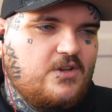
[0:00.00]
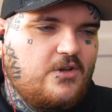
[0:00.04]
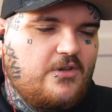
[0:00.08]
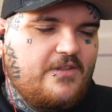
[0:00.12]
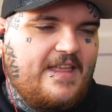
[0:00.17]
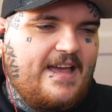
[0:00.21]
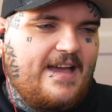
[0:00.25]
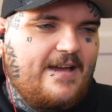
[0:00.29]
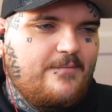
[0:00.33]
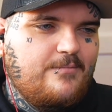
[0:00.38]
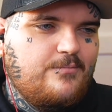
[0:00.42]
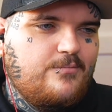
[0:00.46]
all
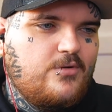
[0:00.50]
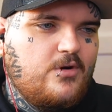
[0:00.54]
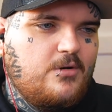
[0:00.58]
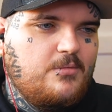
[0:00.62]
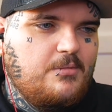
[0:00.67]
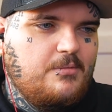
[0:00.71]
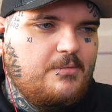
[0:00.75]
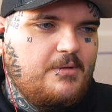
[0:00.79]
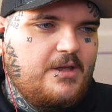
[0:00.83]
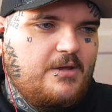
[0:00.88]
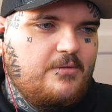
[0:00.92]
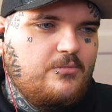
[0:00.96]
that
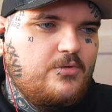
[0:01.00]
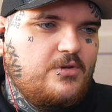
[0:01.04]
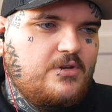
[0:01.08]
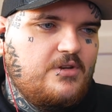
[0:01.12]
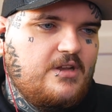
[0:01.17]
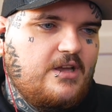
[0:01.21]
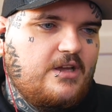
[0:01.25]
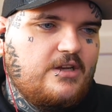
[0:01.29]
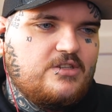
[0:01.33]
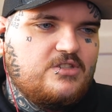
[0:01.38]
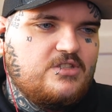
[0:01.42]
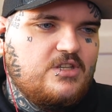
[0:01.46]
probably
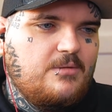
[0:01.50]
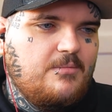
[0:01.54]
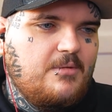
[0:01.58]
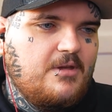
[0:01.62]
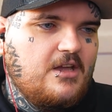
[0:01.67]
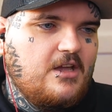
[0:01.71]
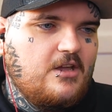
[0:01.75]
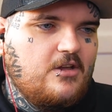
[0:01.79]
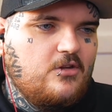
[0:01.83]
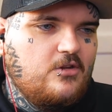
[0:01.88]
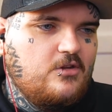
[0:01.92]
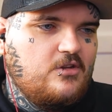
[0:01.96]
wouldn't actually
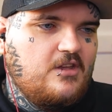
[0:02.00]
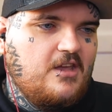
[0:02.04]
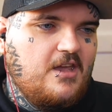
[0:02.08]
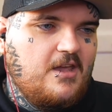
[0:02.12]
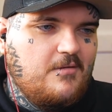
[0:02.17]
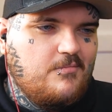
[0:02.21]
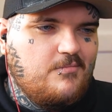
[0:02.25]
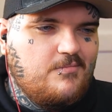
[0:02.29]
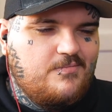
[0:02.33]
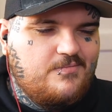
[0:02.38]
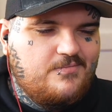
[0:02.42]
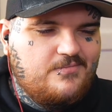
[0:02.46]
make a good
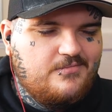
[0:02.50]
game.